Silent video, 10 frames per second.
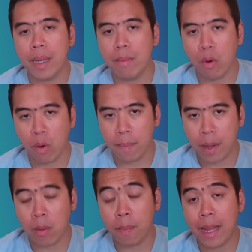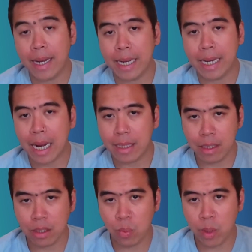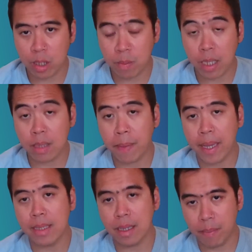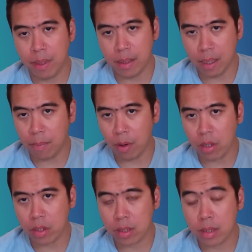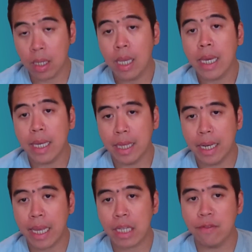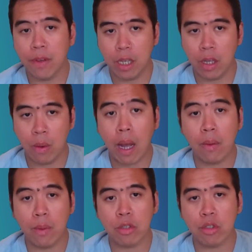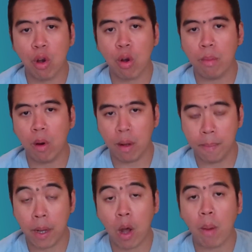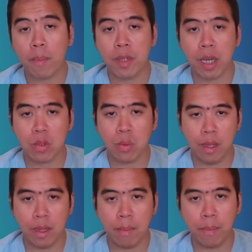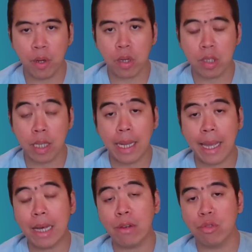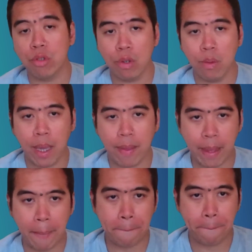more about Planning Analytics Workspace basic building blocks. In the next video, I will talk more about objects within the books and how to create them.